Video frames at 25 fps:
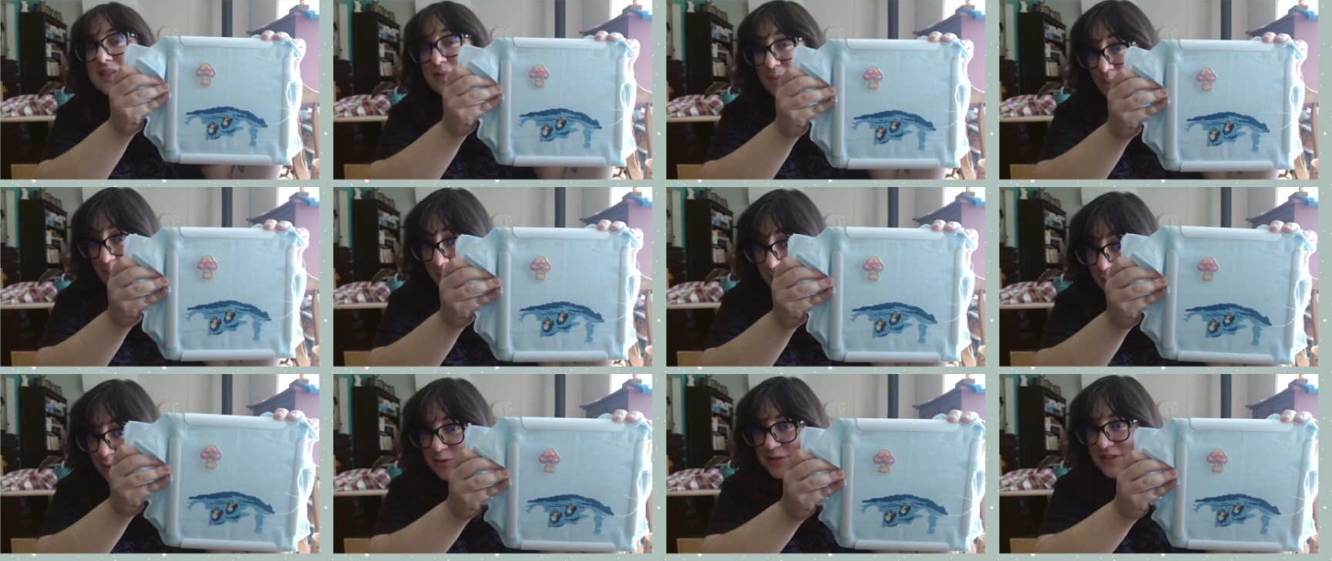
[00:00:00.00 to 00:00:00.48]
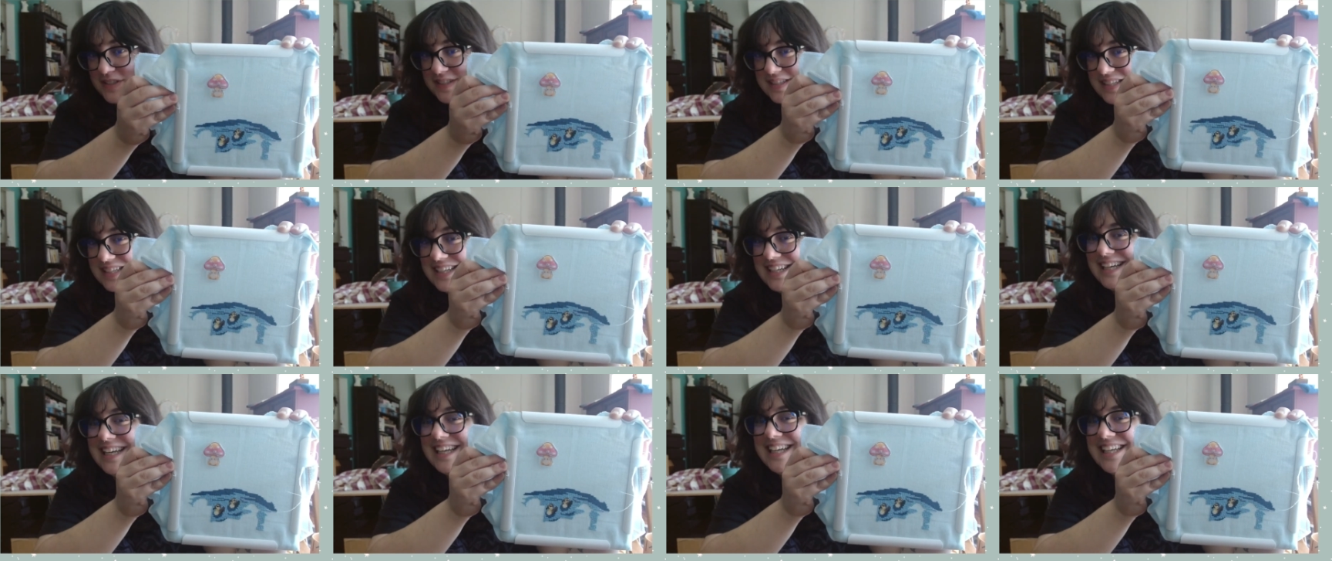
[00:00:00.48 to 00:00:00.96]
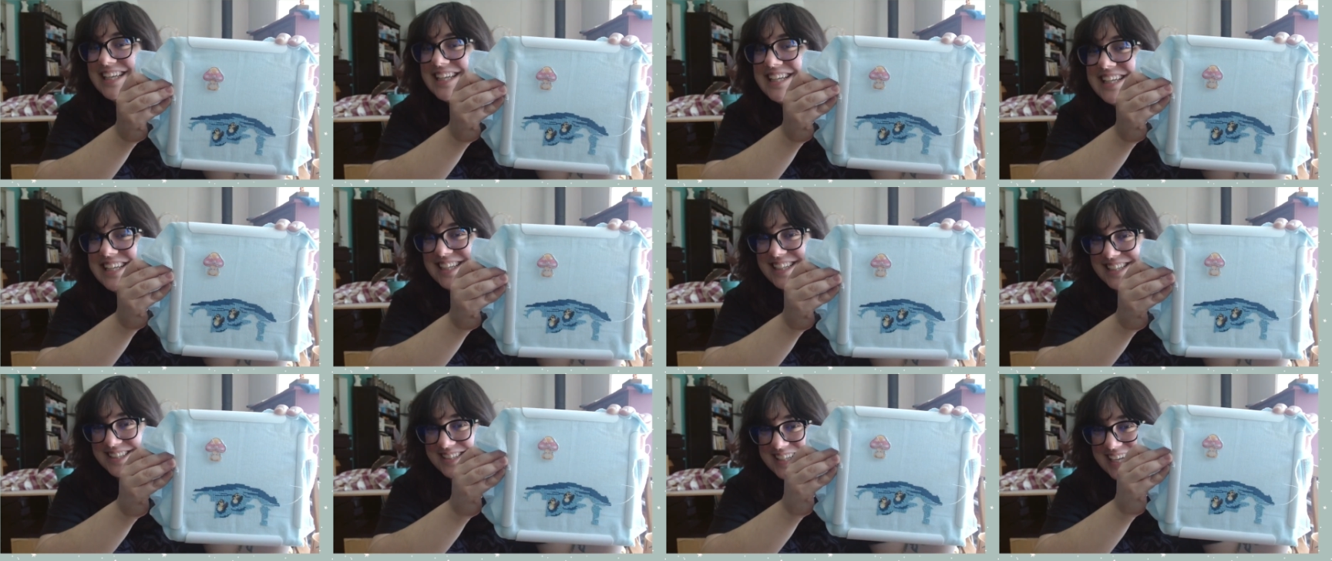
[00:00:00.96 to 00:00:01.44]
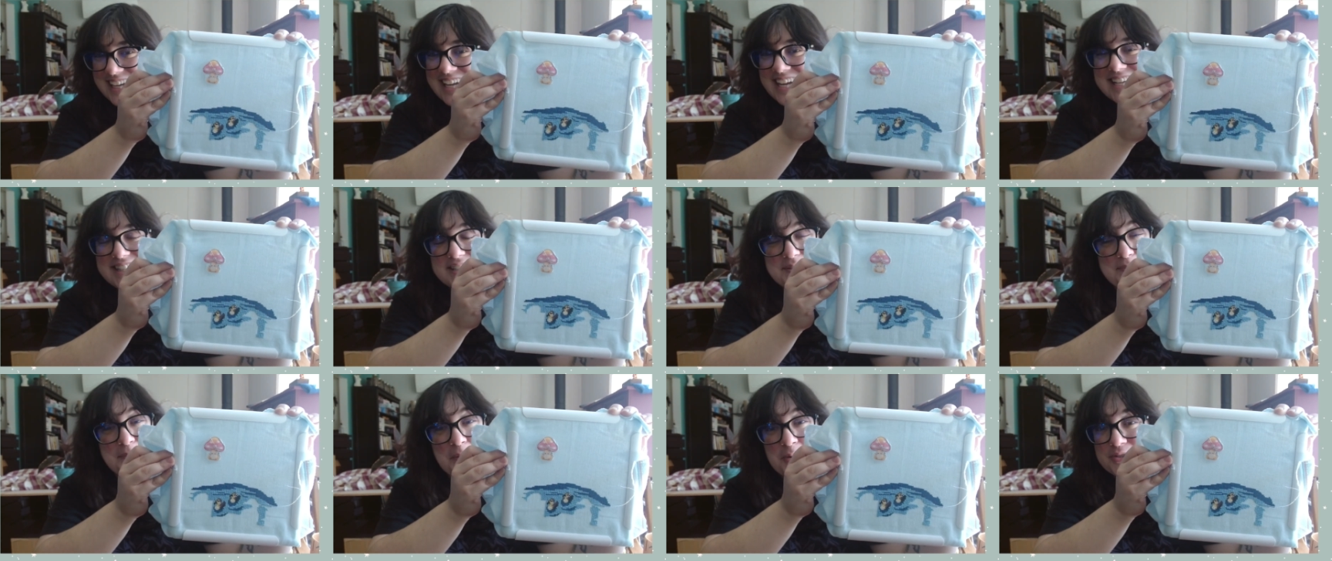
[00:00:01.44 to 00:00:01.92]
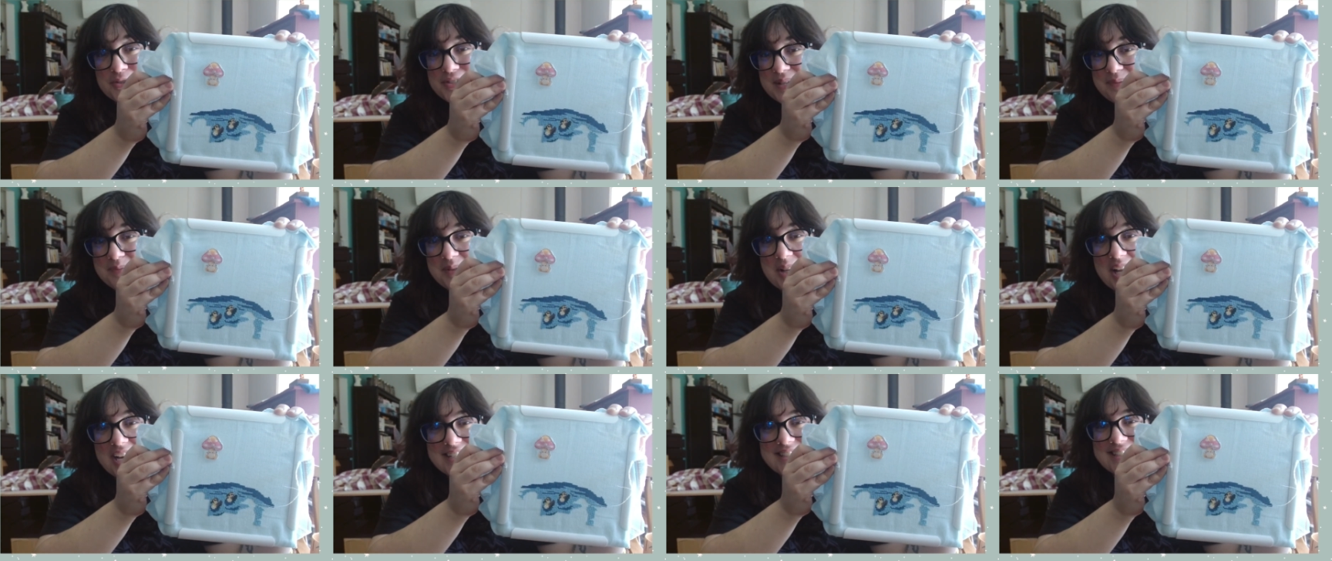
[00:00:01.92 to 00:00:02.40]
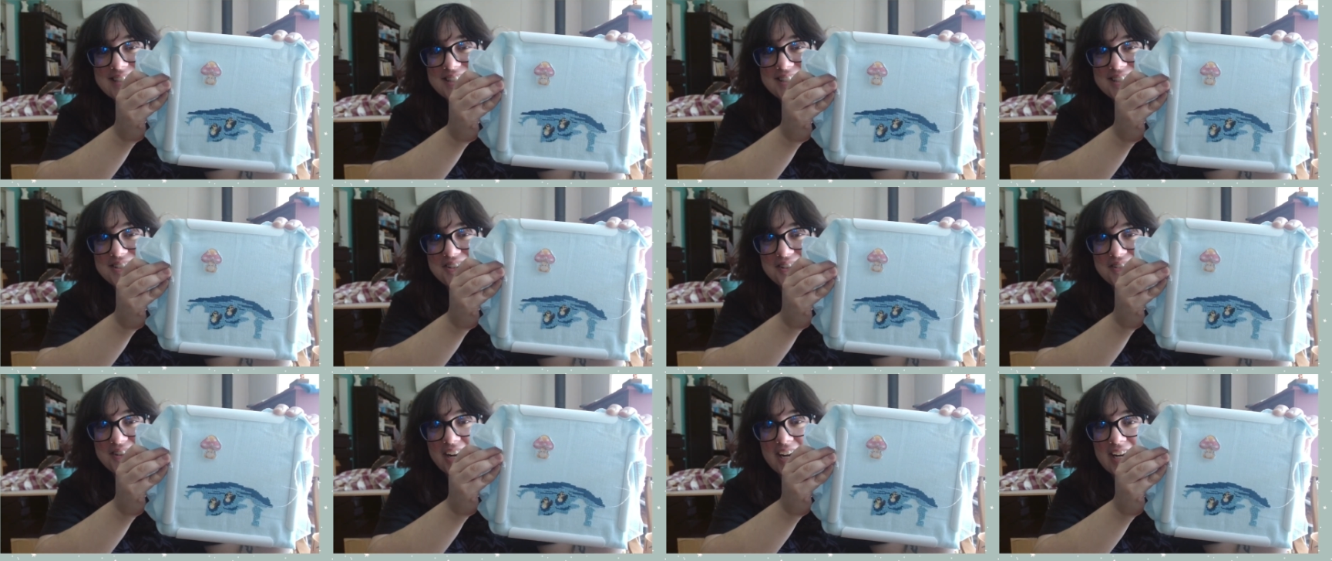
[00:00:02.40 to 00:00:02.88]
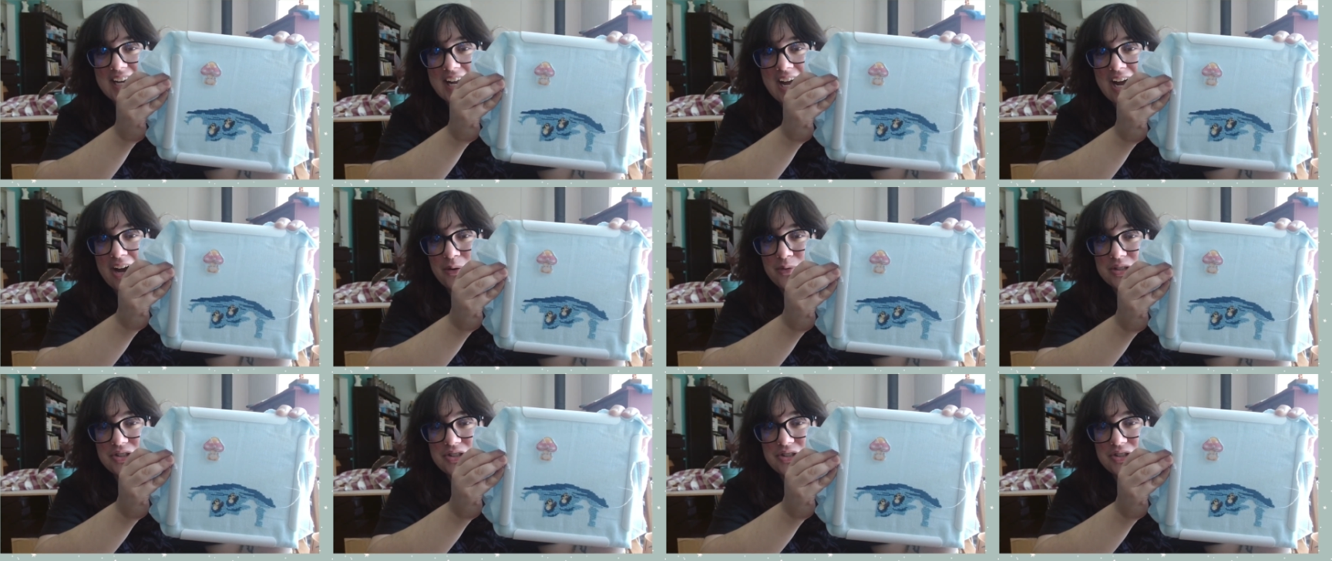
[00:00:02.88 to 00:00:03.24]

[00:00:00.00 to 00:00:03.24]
mostly block stitching right now,